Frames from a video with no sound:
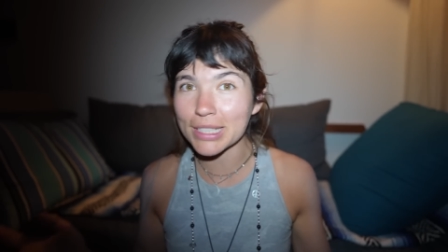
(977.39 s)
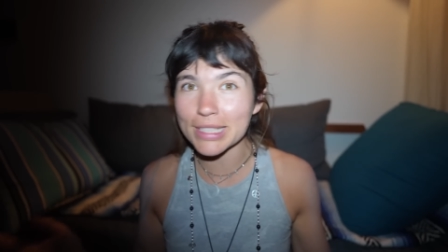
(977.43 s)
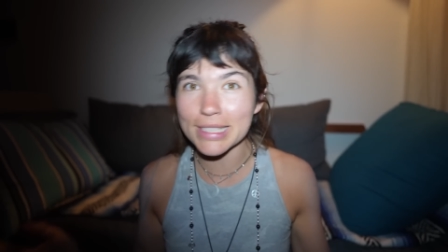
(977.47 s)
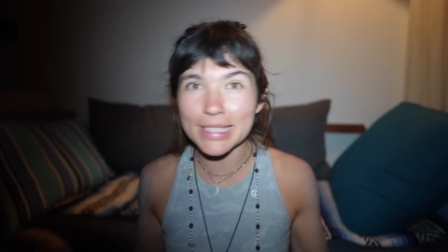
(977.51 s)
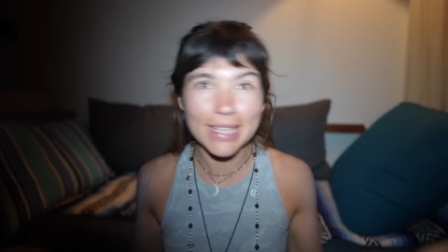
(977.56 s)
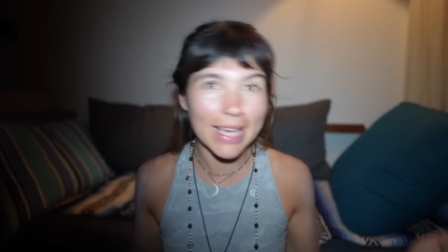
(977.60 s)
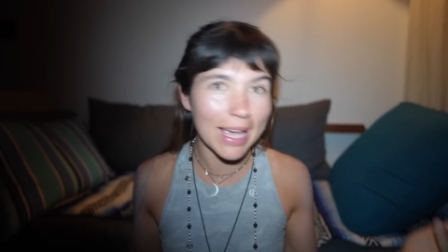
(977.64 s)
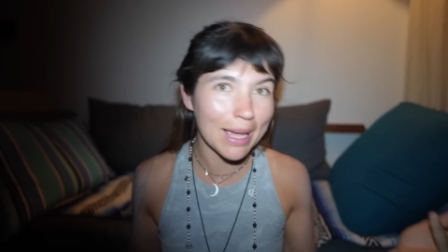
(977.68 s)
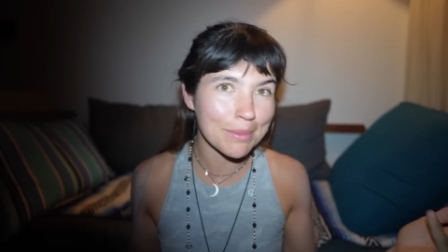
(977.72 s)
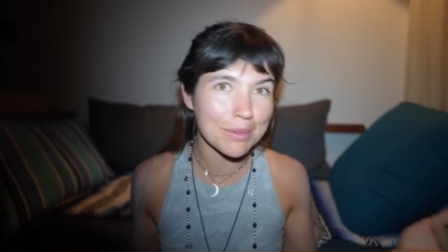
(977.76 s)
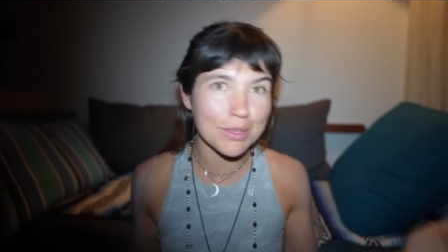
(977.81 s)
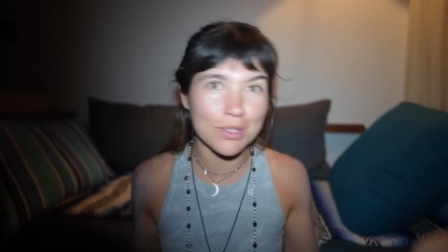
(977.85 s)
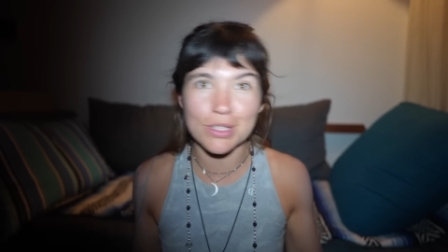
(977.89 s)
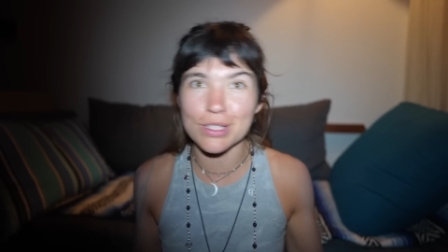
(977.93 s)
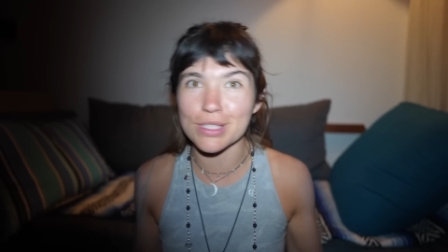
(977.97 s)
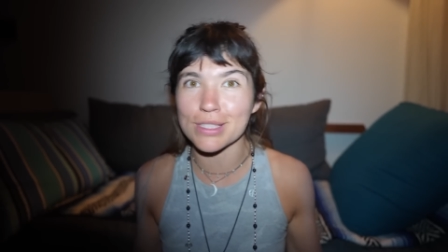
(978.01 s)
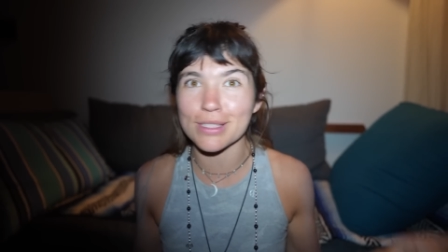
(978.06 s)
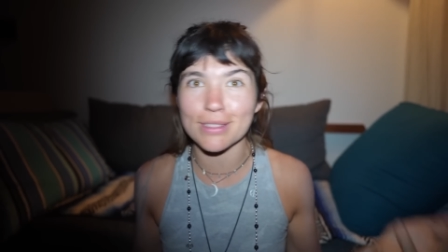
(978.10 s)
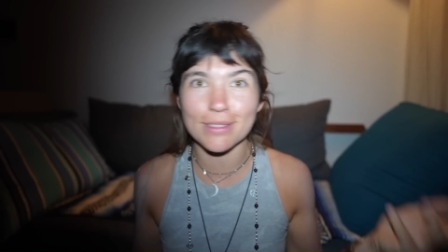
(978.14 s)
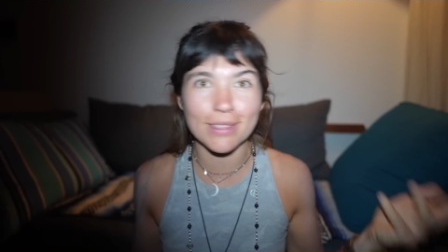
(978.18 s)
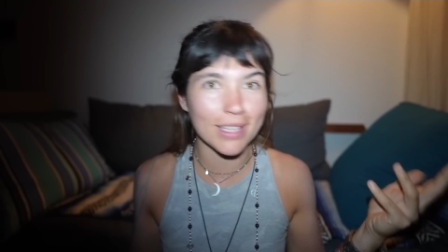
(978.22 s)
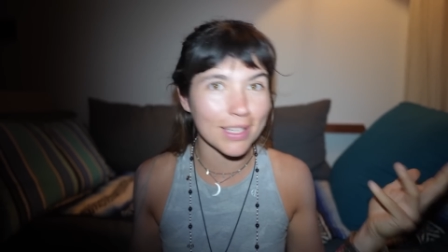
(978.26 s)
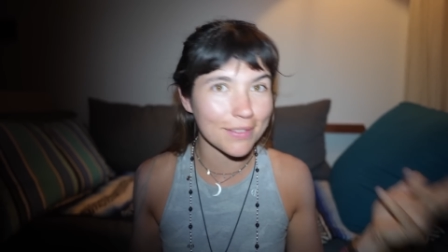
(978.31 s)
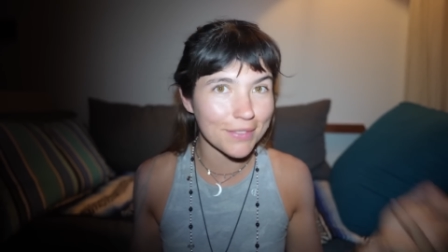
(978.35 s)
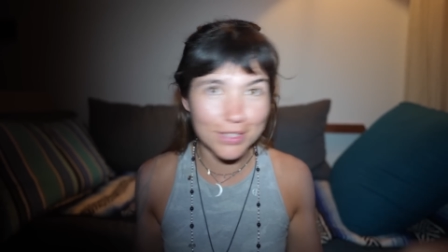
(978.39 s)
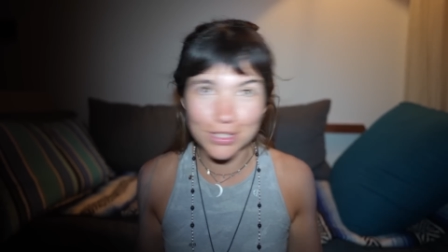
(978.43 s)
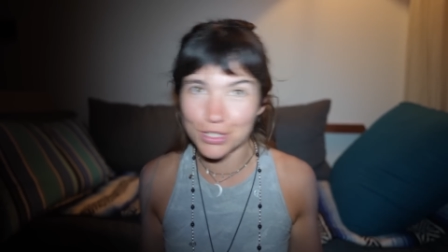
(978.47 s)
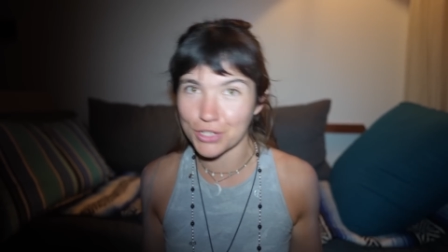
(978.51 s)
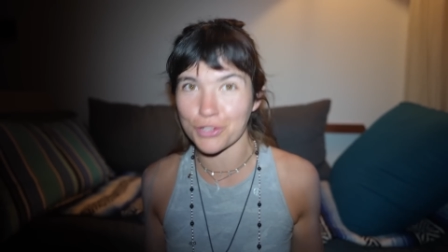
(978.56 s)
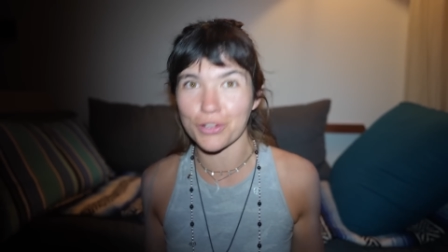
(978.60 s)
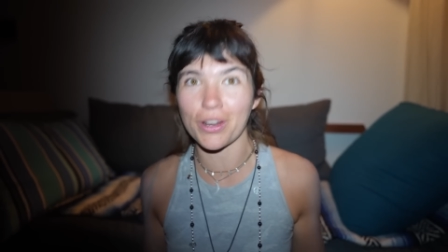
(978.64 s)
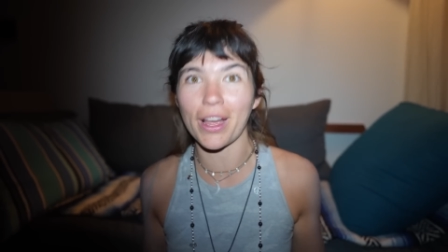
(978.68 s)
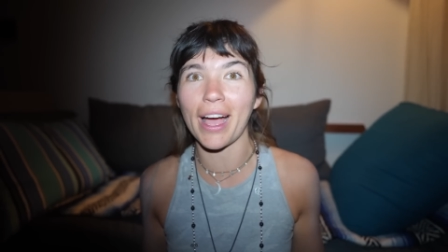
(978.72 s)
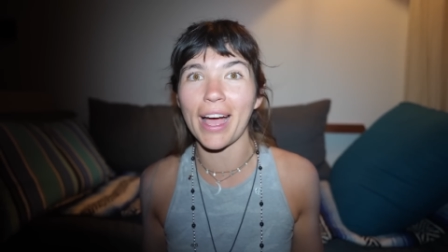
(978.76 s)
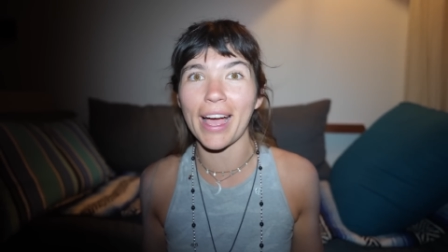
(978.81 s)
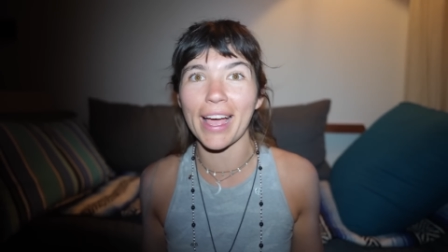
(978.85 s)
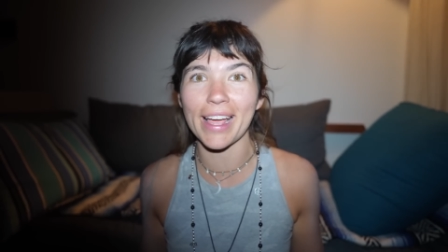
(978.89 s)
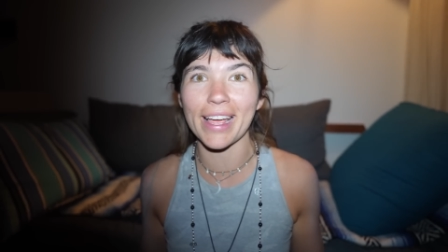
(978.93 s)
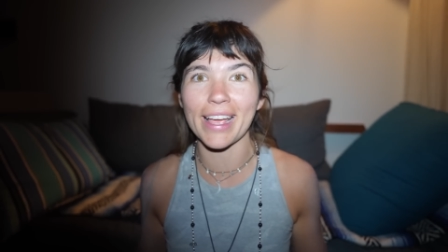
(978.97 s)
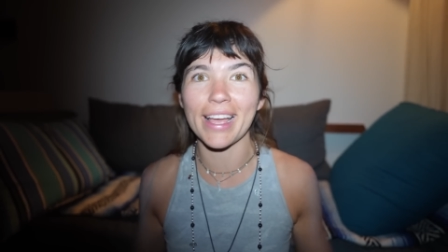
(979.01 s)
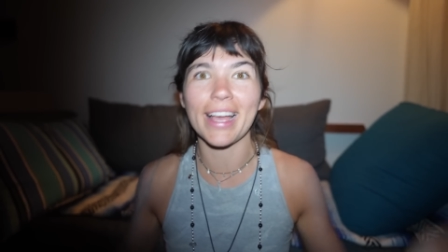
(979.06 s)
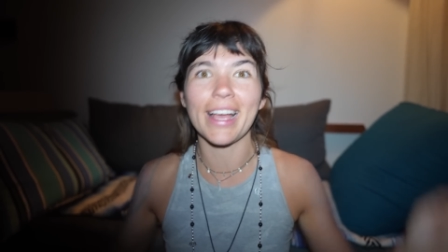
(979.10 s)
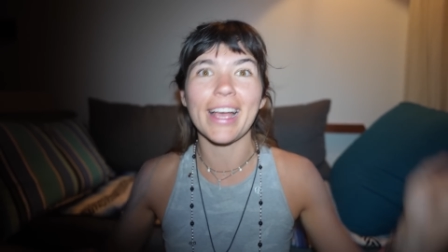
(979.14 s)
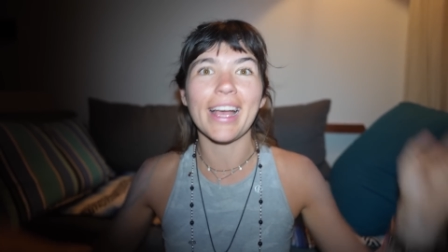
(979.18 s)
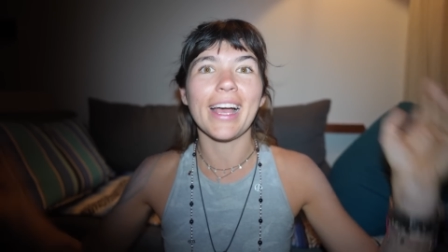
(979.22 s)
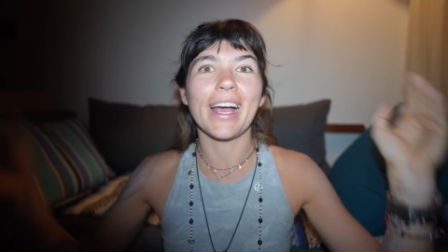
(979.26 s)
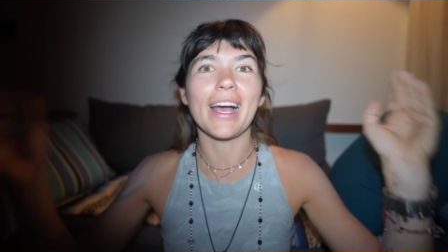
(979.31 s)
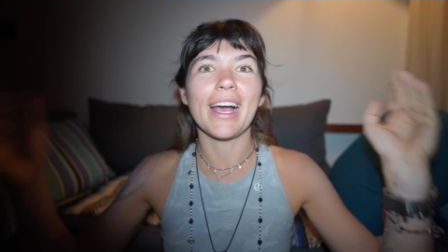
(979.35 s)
good time to just give it a try.